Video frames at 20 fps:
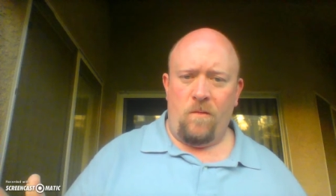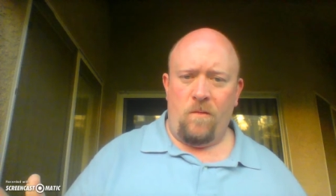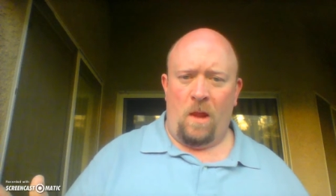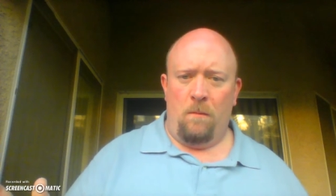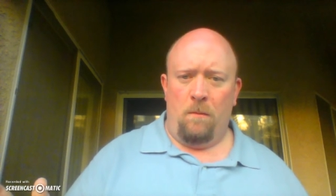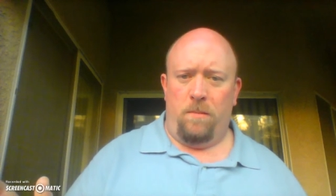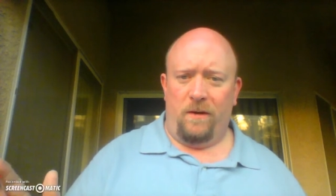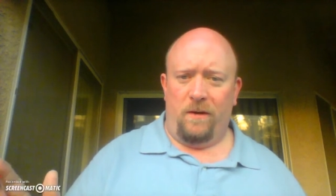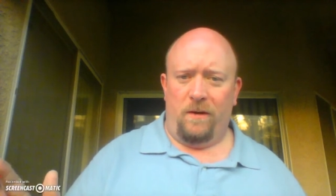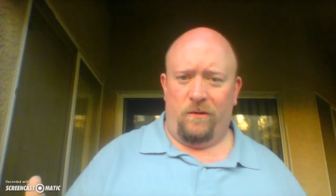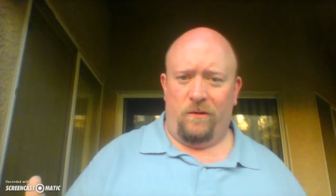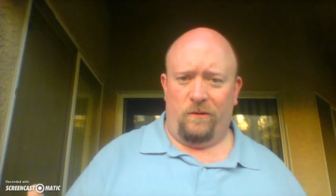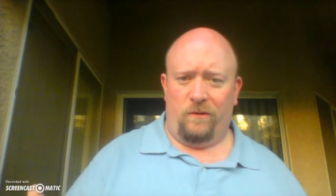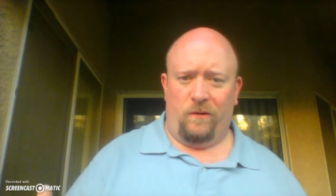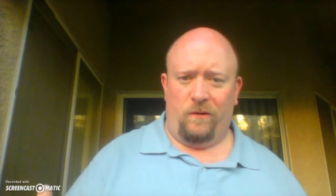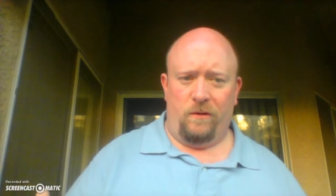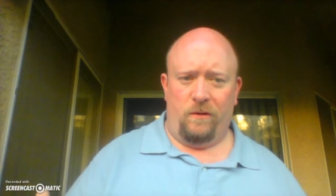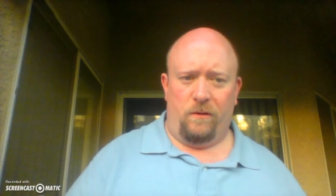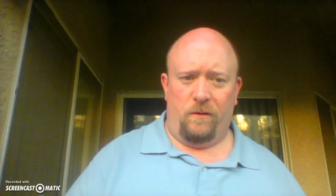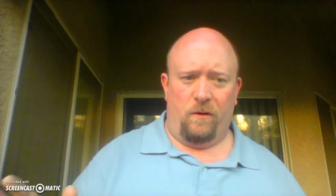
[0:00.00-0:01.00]
But
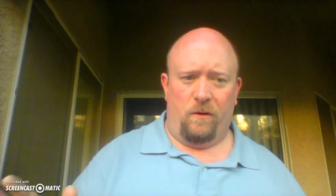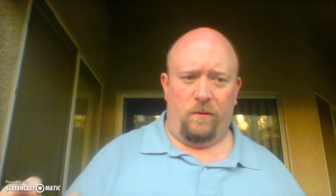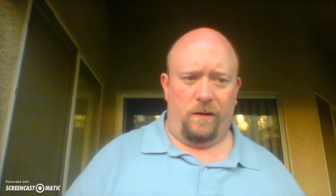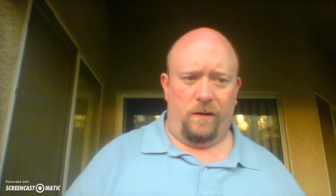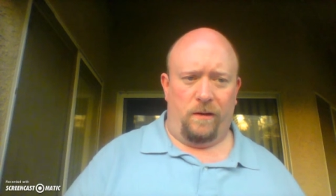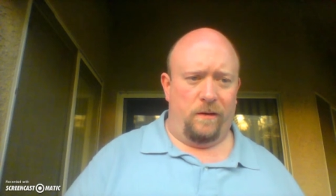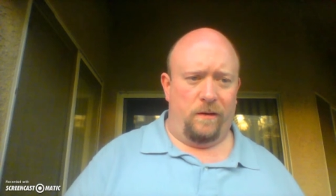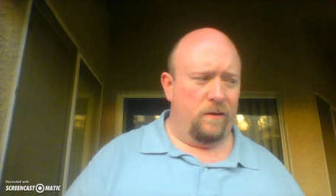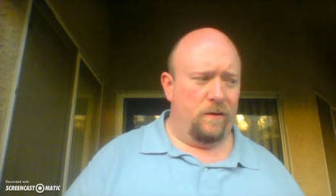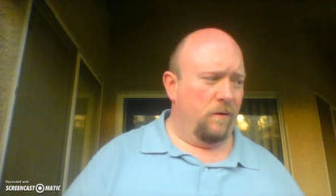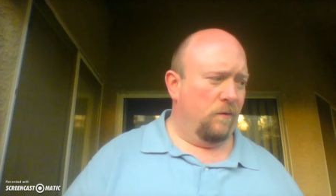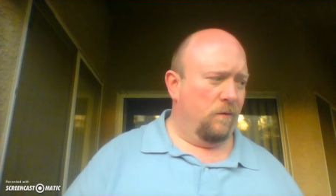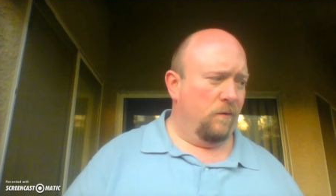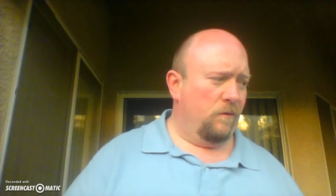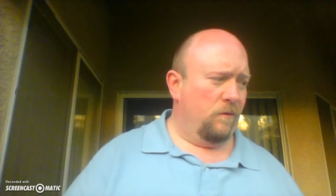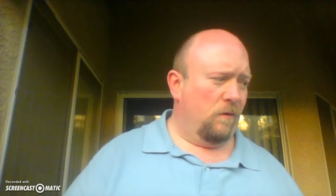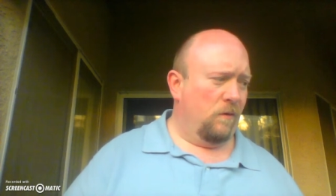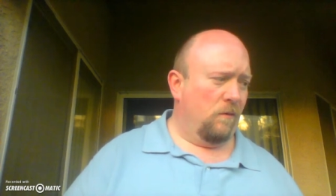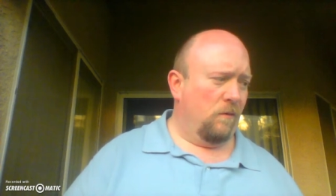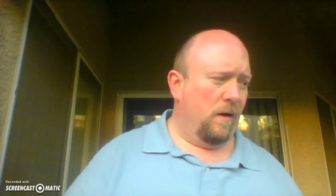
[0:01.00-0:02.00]
just so you know, they did
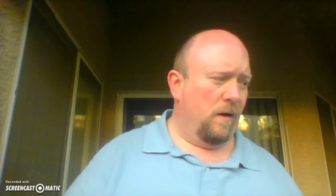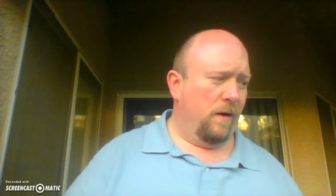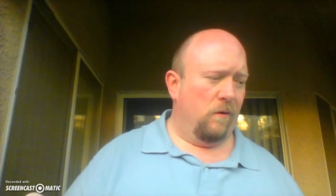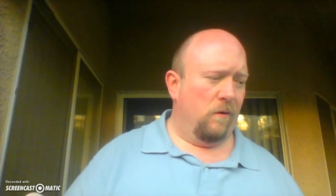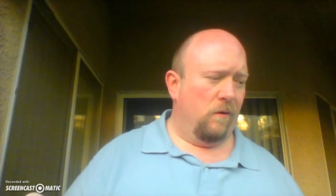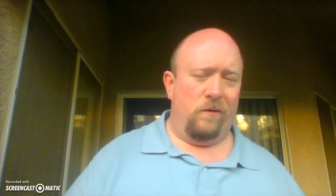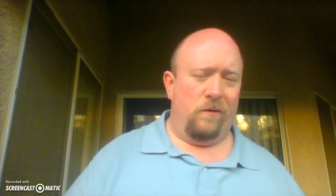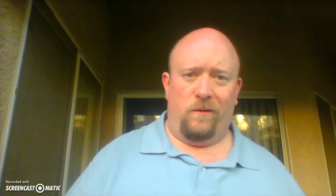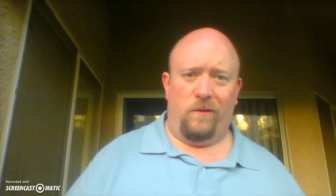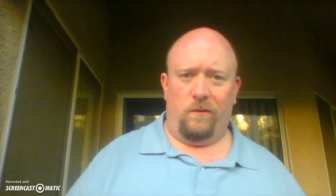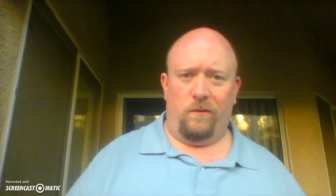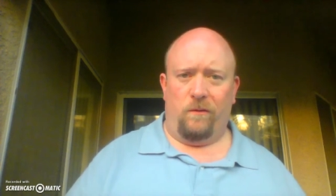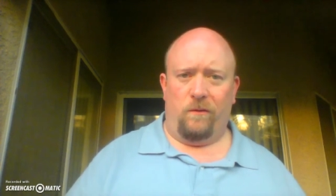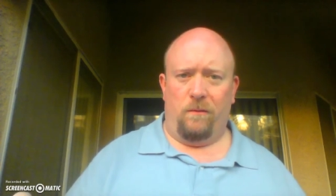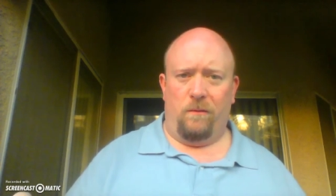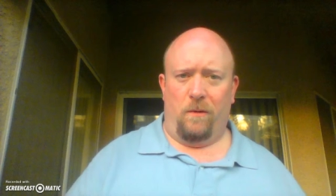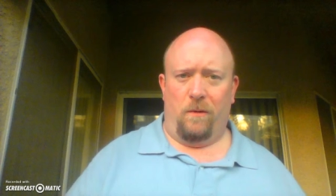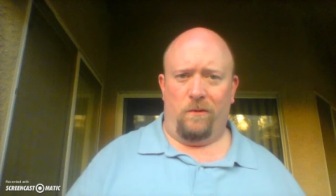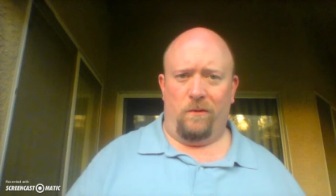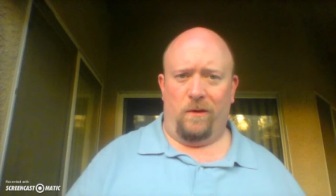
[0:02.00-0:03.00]
use Cryo
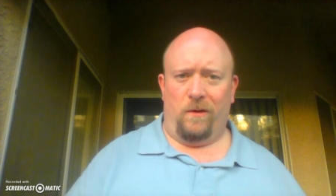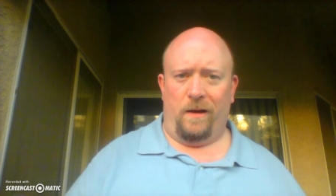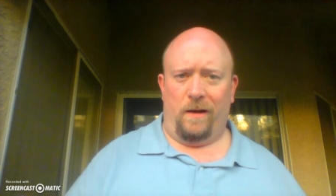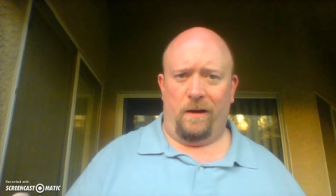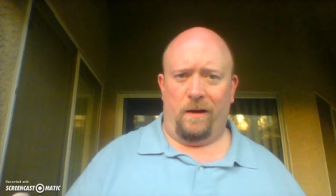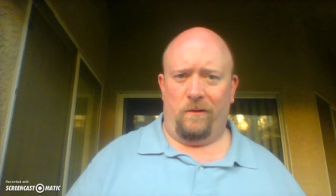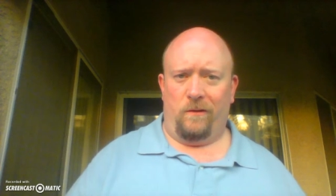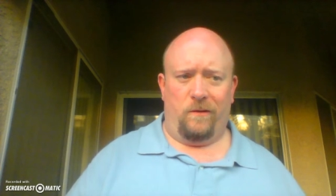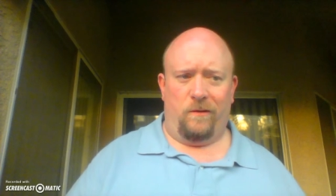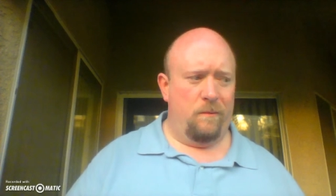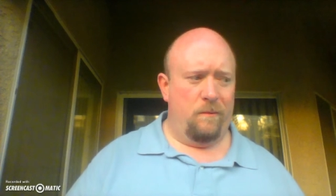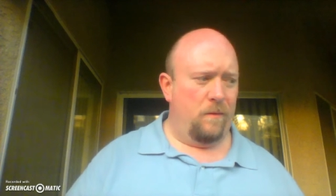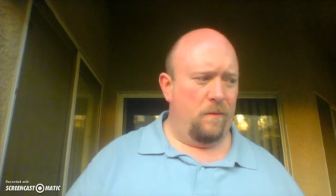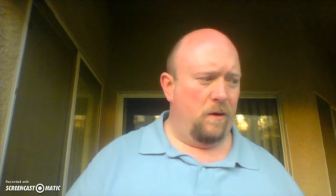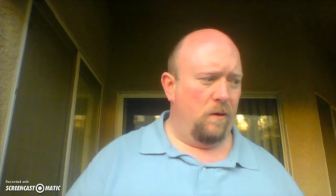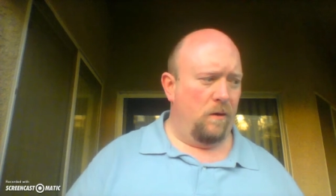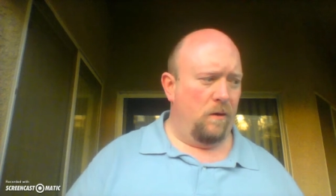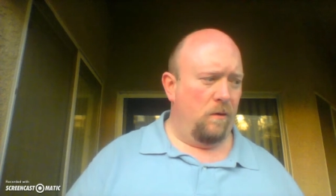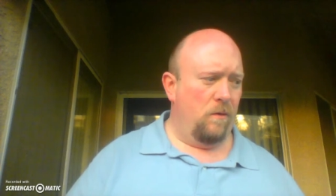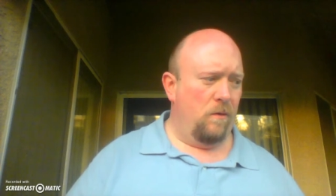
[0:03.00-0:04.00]
Citra, Mosaic,
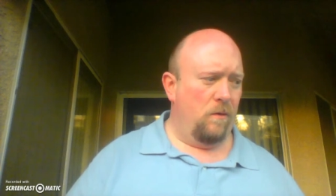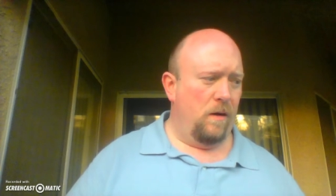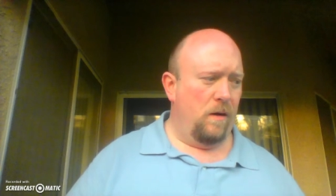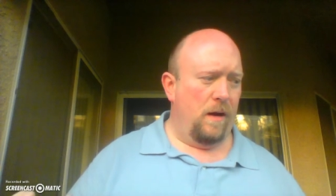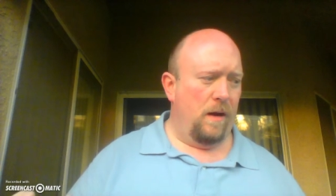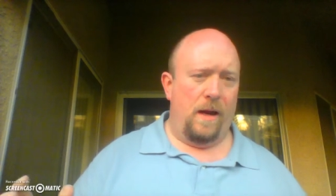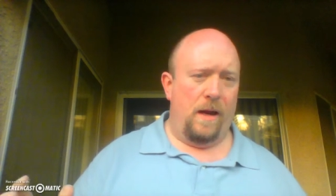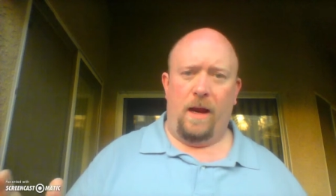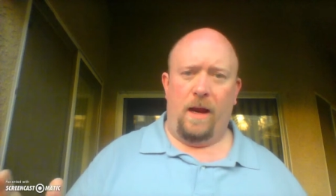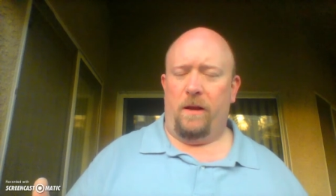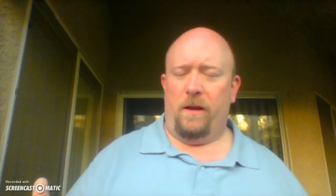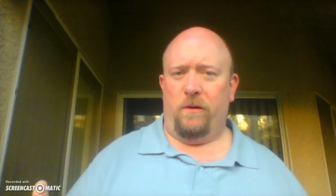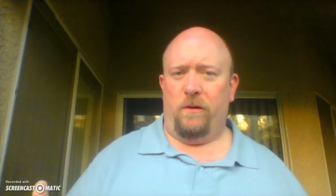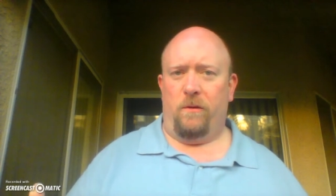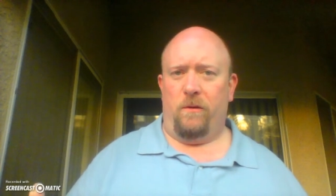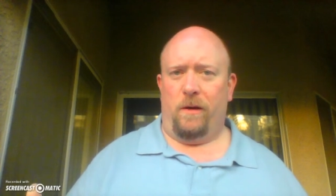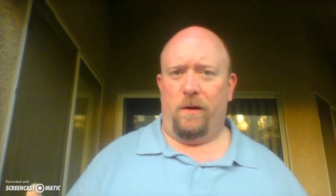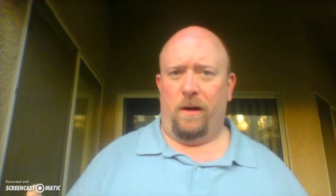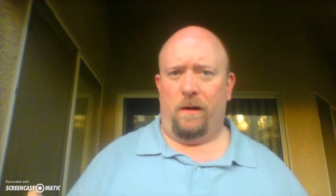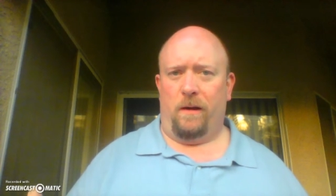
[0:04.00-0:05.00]
Simcoe, and
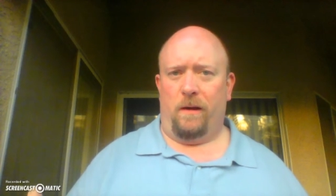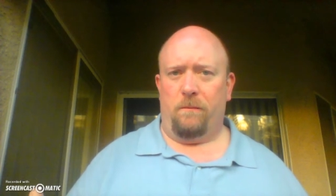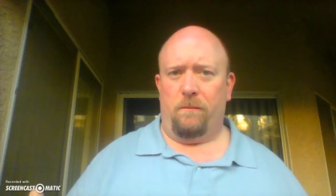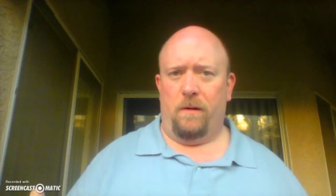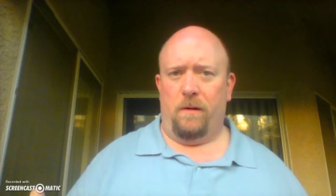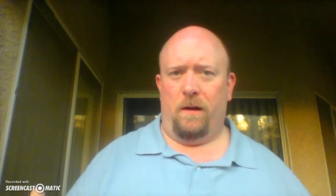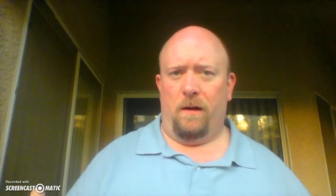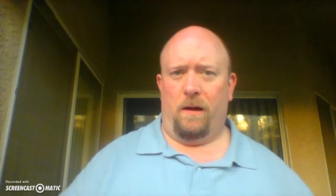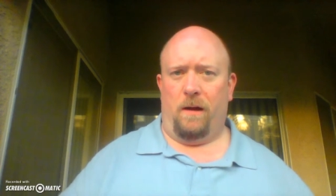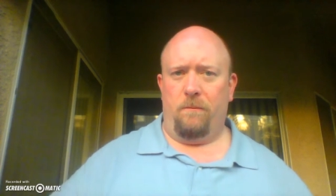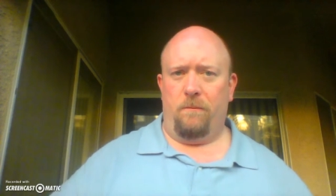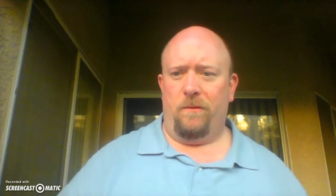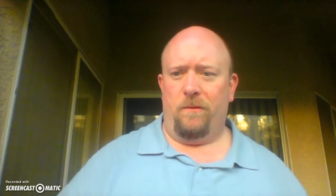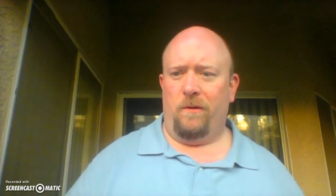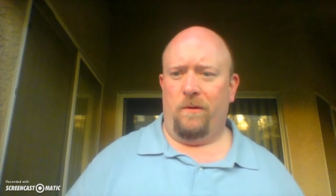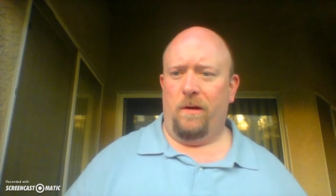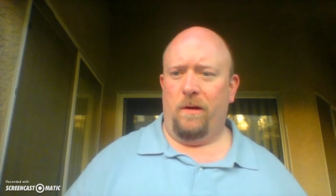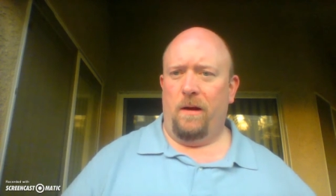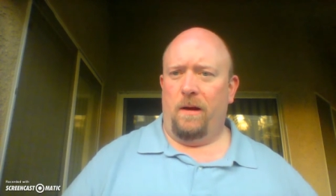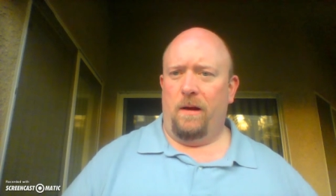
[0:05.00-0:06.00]
Eucanot
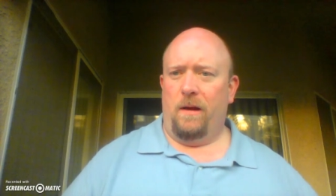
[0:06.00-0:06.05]
hops.